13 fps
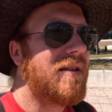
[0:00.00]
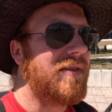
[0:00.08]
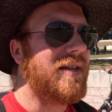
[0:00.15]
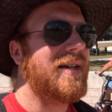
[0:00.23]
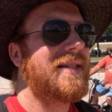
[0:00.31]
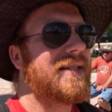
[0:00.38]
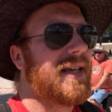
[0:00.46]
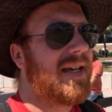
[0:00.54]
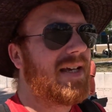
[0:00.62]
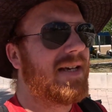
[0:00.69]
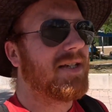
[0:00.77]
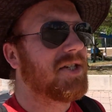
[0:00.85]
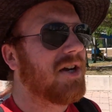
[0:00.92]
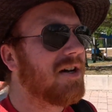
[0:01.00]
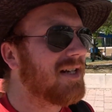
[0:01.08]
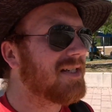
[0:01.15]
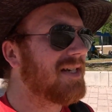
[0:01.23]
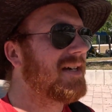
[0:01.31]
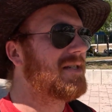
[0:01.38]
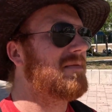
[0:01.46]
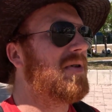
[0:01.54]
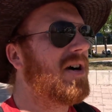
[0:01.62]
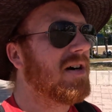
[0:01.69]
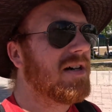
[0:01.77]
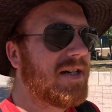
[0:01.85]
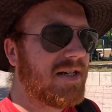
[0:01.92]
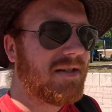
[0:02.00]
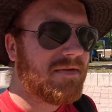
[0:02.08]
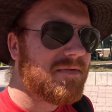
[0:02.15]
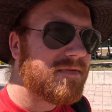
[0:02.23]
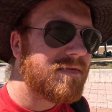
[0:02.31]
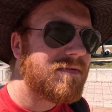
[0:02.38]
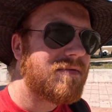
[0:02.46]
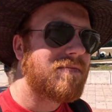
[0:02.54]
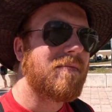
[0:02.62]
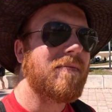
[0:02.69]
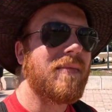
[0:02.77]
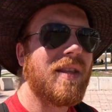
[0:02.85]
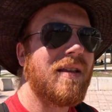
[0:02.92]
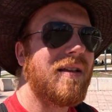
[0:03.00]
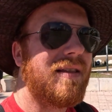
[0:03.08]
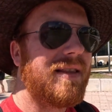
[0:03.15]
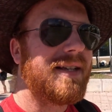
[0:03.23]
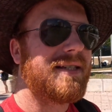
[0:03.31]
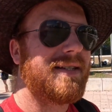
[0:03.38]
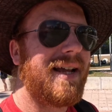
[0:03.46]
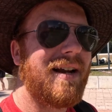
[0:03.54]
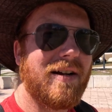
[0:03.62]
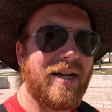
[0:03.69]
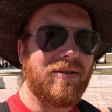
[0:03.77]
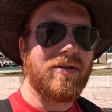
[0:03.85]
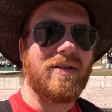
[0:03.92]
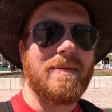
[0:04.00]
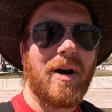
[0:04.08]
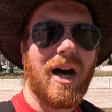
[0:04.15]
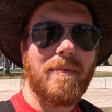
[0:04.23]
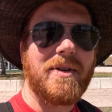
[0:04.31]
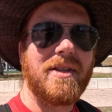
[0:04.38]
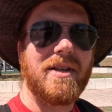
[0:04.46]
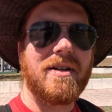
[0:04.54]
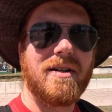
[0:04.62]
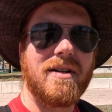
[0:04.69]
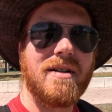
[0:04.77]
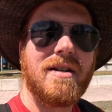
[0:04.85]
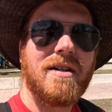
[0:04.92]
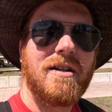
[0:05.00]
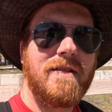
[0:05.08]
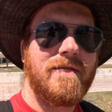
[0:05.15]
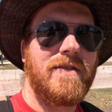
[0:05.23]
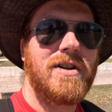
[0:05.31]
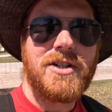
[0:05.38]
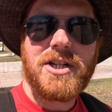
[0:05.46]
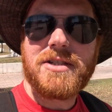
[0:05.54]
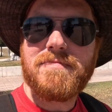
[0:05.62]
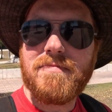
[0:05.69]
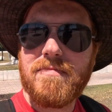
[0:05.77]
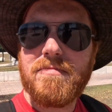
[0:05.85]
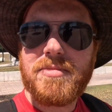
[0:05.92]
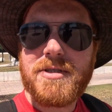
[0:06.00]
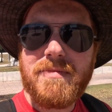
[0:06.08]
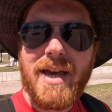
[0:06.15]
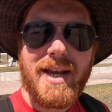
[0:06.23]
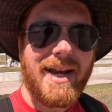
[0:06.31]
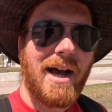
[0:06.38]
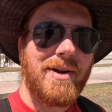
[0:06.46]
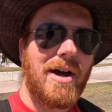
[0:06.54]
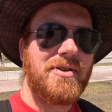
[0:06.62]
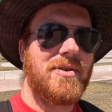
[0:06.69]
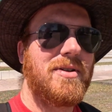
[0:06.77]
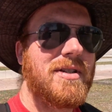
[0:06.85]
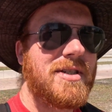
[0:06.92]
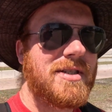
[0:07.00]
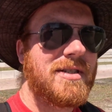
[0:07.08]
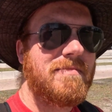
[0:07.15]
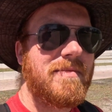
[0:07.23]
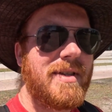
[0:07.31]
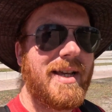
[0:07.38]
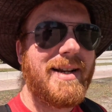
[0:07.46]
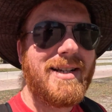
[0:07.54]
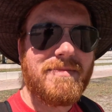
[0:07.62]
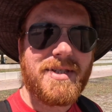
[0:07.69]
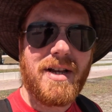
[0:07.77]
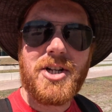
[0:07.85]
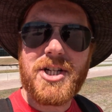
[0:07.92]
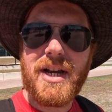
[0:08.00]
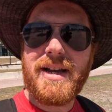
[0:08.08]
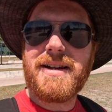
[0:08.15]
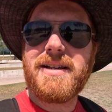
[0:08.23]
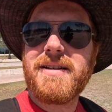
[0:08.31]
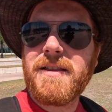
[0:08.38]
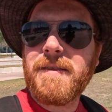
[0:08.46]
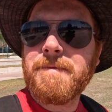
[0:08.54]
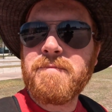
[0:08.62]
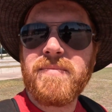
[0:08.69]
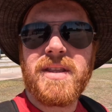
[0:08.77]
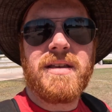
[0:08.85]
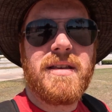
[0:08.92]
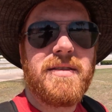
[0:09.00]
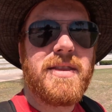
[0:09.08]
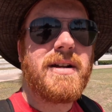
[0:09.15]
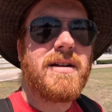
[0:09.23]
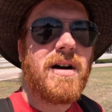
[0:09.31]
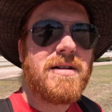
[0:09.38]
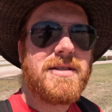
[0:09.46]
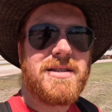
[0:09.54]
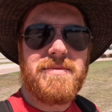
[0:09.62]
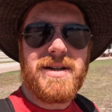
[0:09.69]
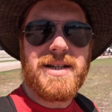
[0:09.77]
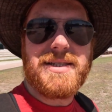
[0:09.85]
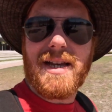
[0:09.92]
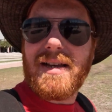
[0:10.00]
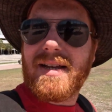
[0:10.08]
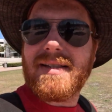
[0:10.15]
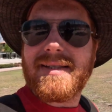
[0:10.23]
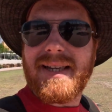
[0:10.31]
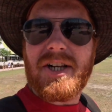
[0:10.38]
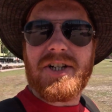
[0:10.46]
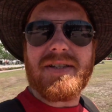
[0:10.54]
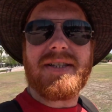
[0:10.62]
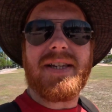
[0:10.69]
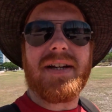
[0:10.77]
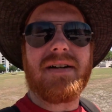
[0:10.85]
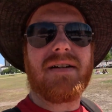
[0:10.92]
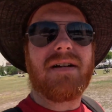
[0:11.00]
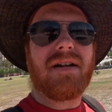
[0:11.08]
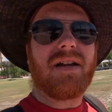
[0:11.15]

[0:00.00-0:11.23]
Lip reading: This is Curtis Hickson Park. This is an area really popular for just hanging out outdoors, getting some sunshine. There are some concessions here.